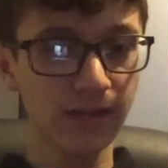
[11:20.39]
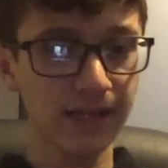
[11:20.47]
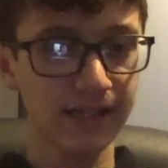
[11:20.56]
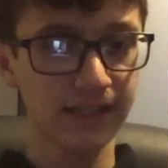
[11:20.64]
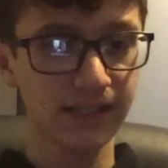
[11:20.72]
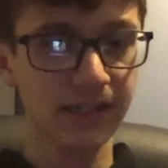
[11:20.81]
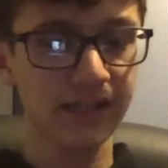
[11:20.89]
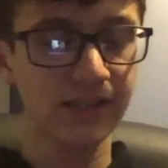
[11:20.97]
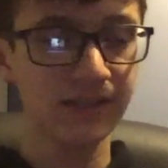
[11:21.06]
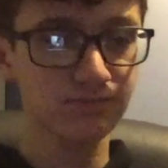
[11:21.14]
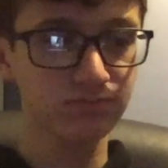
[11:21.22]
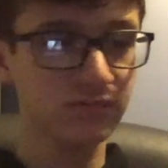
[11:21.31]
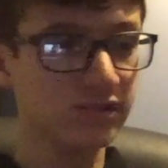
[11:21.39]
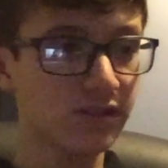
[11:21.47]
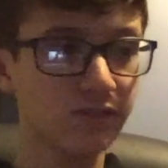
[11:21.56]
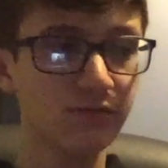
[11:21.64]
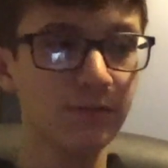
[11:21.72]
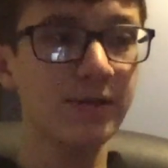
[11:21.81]
and he's going to
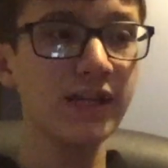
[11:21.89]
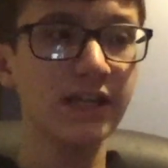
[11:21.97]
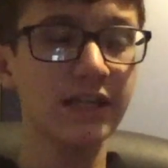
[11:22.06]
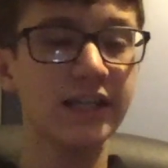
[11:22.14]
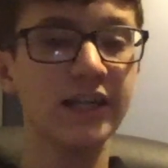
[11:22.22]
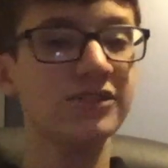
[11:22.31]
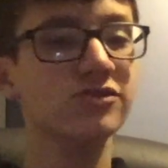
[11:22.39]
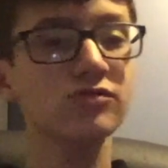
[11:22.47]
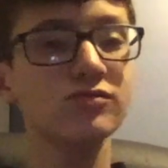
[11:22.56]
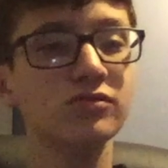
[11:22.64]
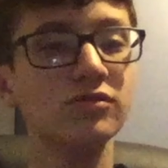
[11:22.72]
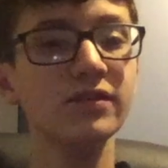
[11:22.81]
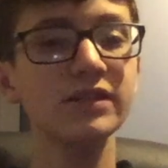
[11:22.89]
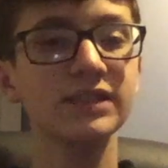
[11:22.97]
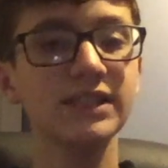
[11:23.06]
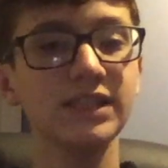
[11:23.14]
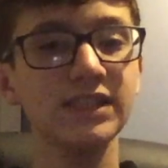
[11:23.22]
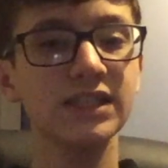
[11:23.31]
start repeating it at school, and
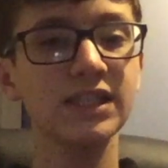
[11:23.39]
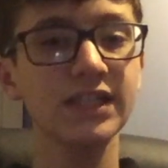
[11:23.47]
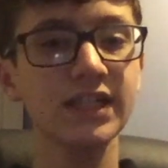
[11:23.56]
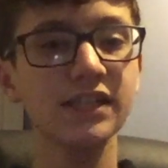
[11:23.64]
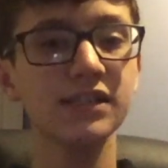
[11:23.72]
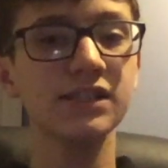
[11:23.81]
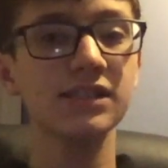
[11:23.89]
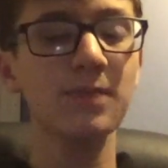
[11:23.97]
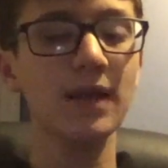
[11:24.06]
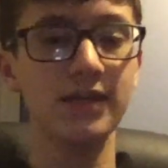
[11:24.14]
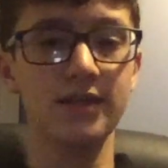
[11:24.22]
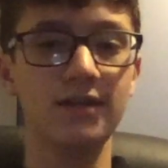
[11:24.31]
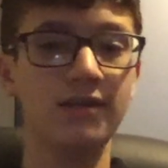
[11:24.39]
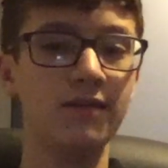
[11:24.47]
then he's going to get suspended.